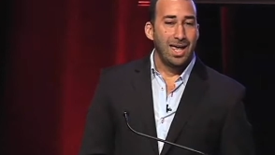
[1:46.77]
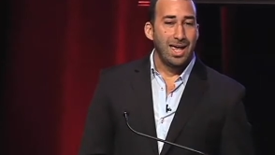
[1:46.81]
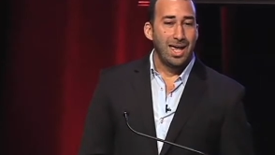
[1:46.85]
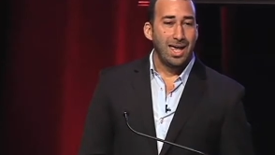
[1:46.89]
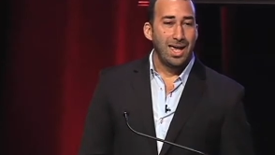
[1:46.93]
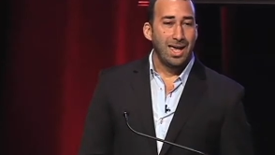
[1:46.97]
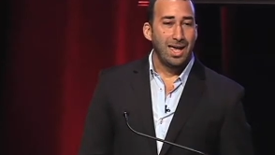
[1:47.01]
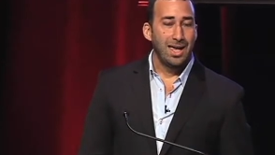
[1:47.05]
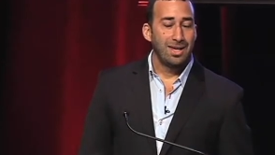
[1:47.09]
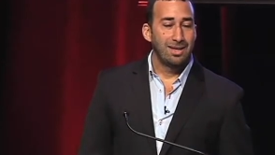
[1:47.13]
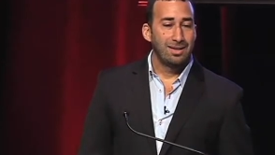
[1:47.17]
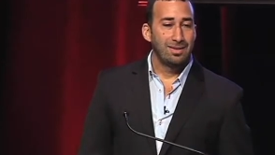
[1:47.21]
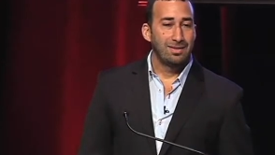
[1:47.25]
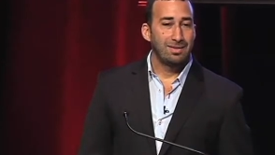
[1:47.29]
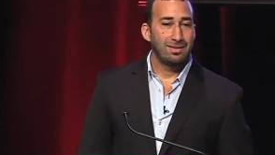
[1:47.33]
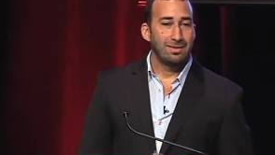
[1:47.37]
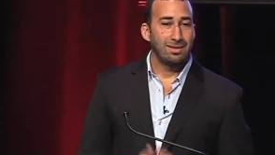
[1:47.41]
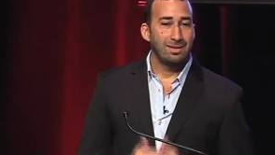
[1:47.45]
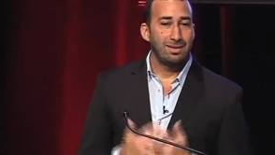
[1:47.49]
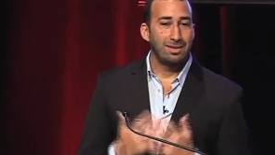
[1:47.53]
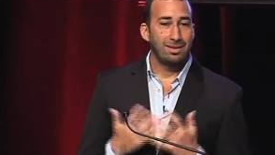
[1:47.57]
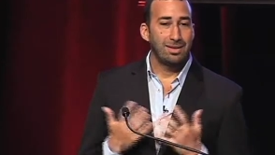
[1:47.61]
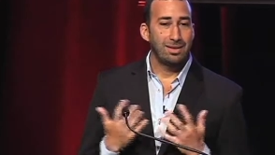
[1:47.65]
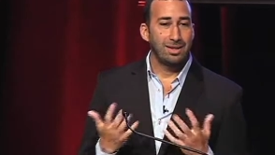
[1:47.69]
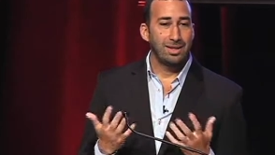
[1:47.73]
And
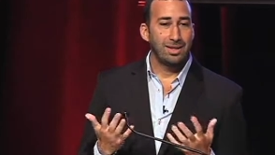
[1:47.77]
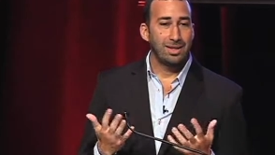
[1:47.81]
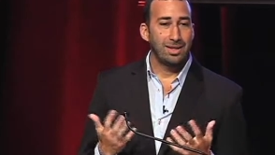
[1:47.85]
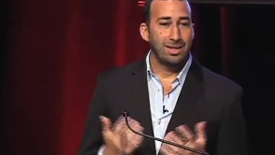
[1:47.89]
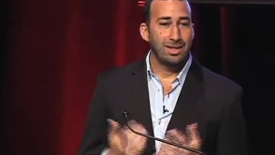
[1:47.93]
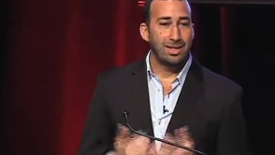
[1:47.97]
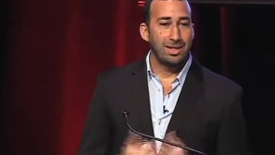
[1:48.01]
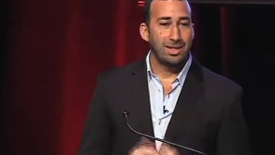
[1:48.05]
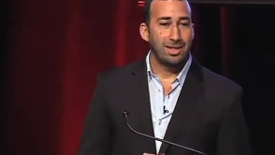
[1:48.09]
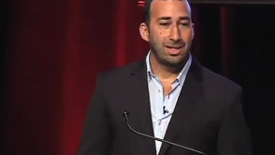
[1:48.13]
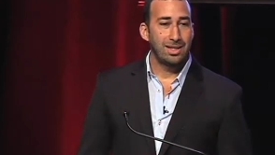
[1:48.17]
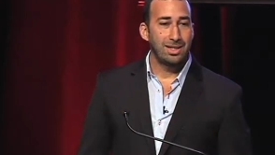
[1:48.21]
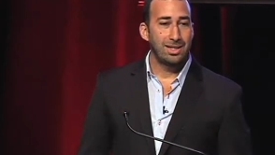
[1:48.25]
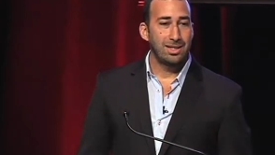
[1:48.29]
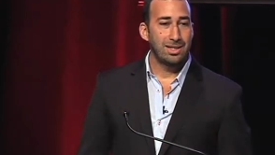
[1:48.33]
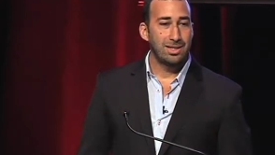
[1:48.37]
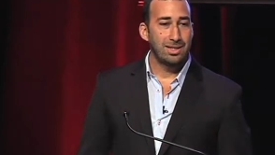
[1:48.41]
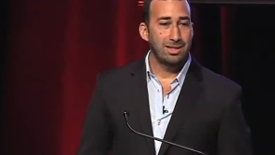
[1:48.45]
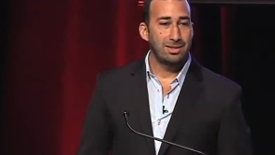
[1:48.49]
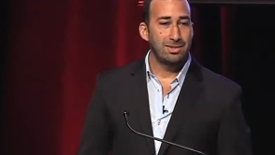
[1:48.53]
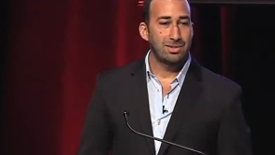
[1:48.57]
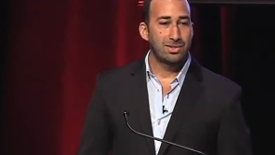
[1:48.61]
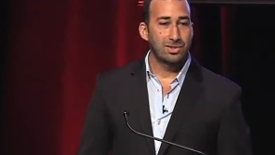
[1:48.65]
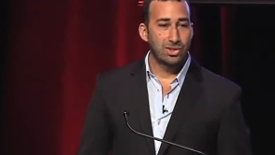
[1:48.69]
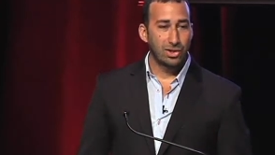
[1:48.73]

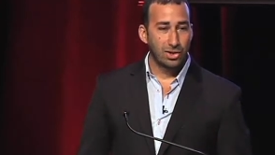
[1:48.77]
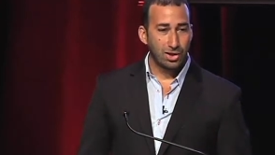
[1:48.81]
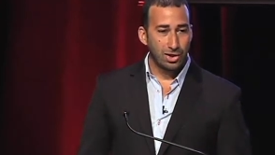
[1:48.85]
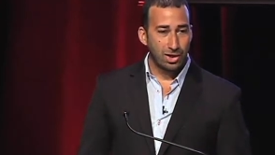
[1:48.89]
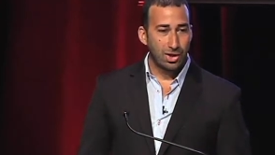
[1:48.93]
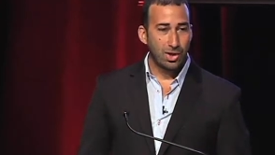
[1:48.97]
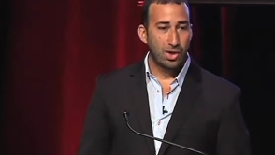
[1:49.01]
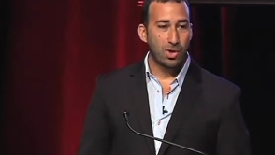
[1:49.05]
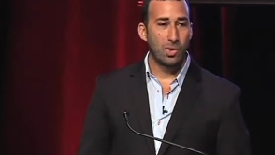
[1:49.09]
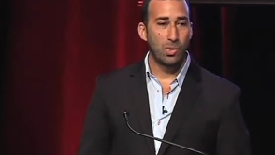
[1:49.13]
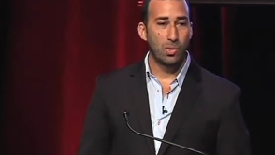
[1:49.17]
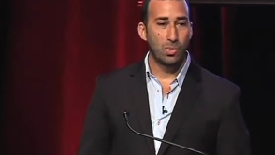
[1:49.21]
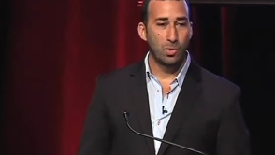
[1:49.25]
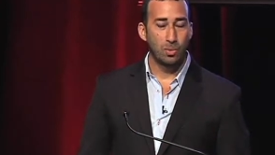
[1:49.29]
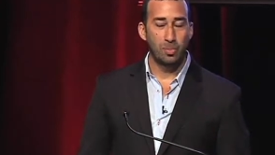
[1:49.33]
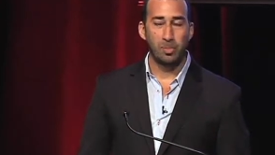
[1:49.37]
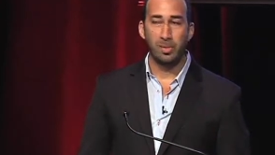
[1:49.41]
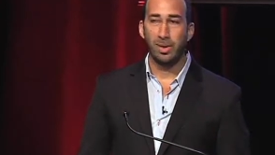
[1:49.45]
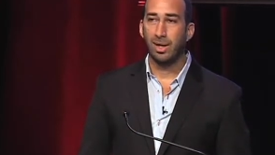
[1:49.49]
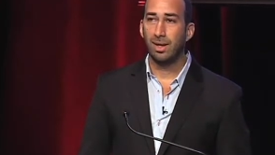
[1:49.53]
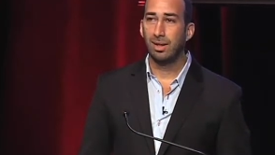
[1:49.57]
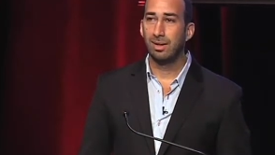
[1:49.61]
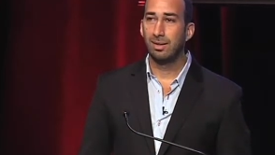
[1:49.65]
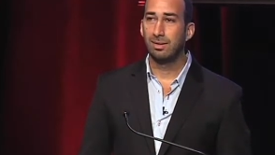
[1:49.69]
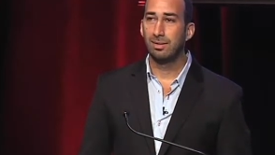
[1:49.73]
he took it home
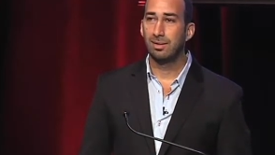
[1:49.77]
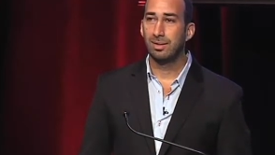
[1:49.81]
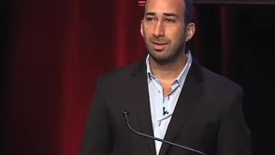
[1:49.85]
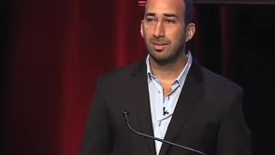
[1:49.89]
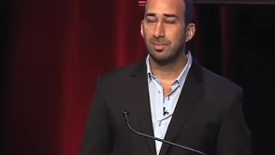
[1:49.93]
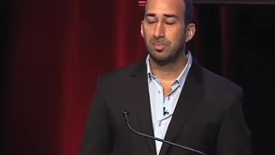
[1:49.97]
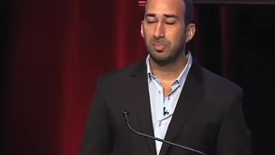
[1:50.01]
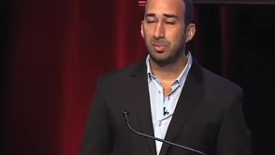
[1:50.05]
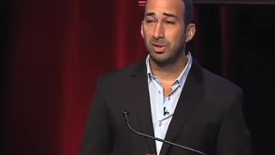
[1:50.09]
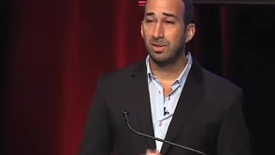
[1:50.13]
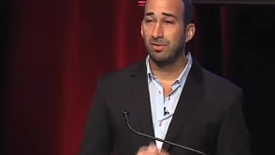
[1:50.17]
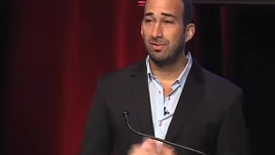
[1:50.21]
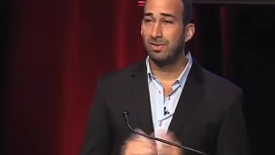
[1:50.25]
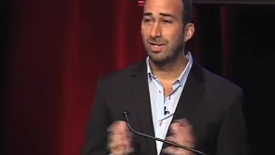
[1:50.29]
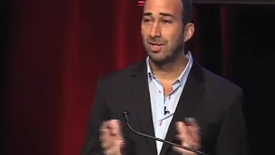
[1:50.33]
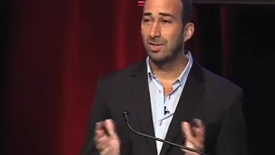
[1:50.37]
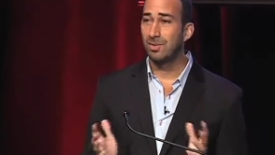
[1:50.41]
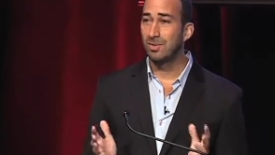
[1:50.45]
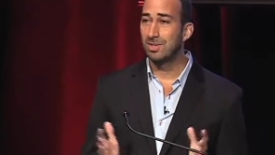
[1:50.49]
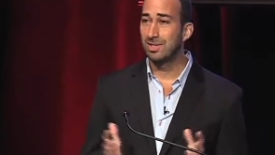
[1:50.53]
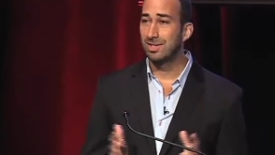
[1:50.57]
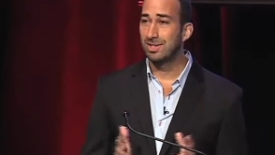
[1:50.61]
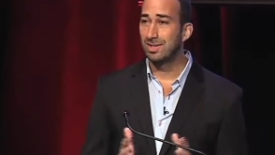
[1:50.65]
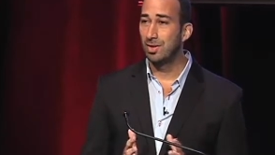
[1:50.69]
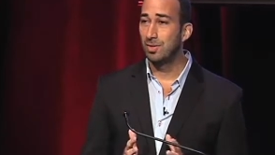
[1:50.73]
and uh, put the video
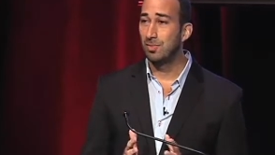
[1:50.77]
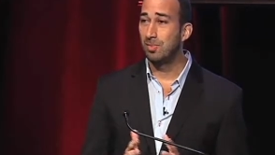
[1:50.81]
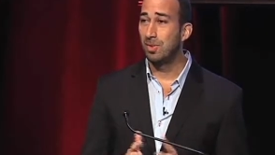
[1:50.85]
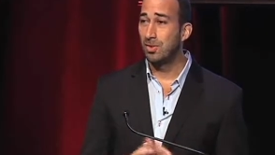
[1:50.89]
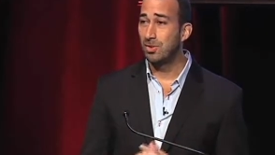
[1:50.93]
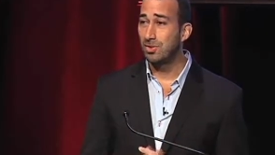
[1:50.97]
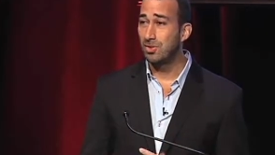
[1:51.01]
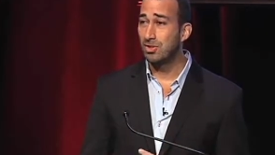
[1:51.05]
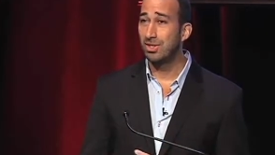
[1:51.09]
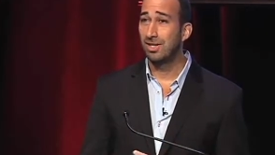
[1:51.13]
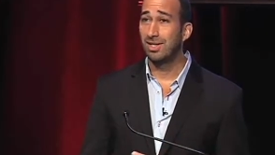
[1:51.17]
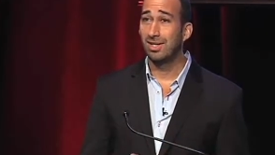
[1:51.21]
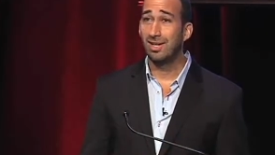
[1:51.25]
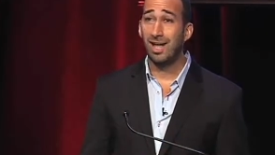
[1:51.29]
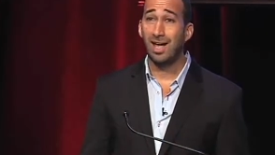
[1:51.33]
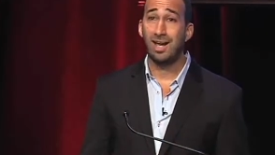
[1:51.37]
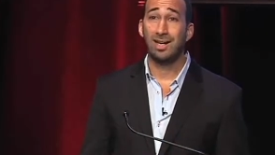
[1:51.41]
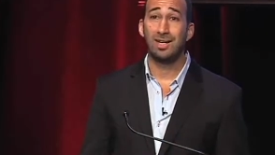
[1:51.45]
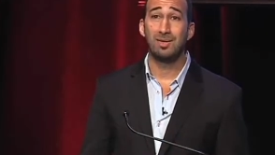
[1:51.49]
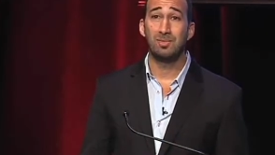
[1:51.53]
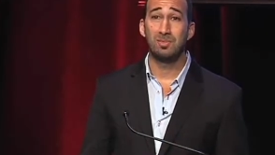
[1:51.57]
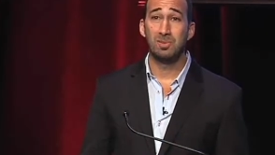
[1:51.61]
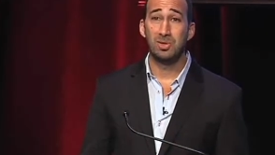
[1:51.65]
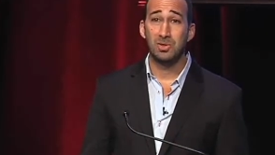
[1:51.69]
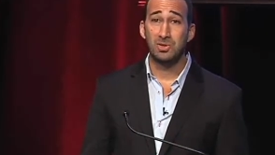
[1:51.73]
in slow motion and
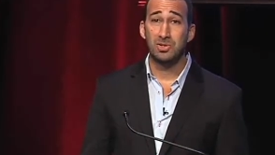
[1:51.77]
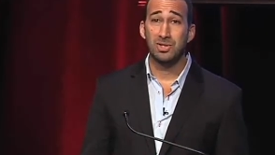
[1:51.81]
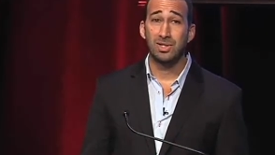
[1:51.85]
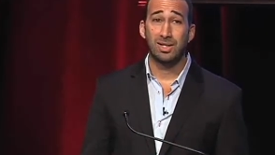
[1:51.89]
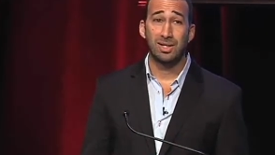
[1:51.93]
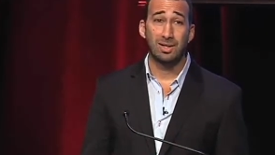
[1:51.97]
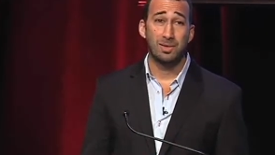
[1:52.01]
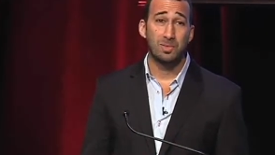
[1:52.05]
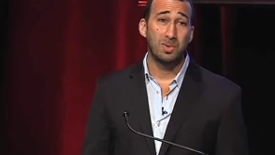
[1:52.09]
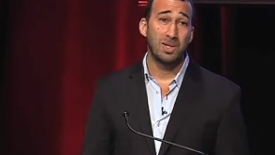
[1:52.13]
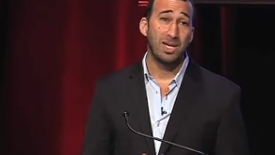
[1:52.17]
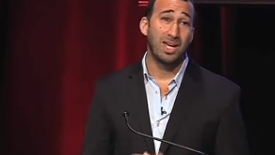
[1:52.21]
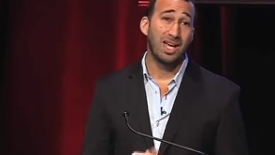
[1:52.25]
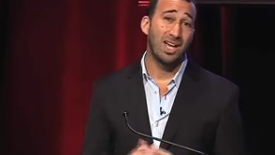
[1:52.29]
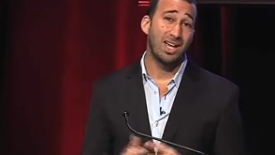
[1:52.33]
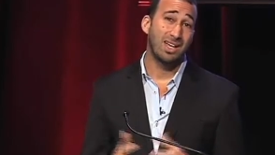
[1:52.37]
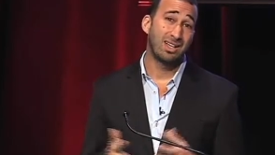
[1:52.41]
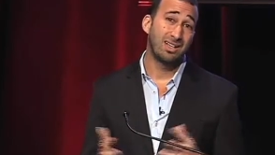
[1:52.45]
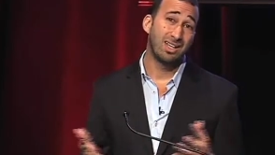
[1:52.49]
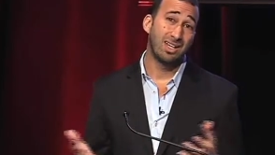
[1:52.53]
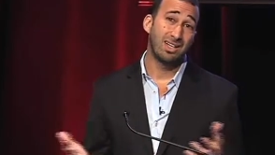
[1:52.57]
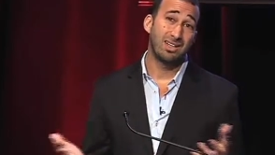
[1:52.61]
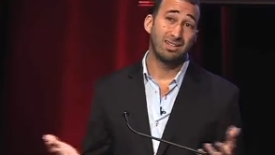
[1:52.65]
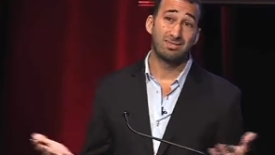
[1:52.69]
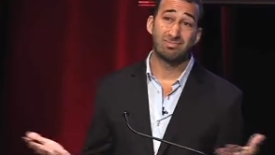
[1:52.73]
added music, and we had
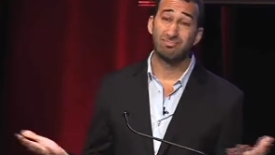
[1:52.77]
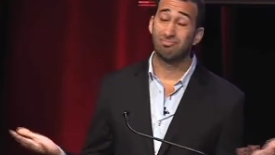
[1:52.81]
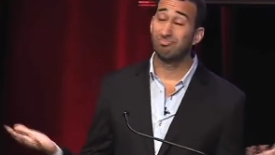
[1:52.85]
like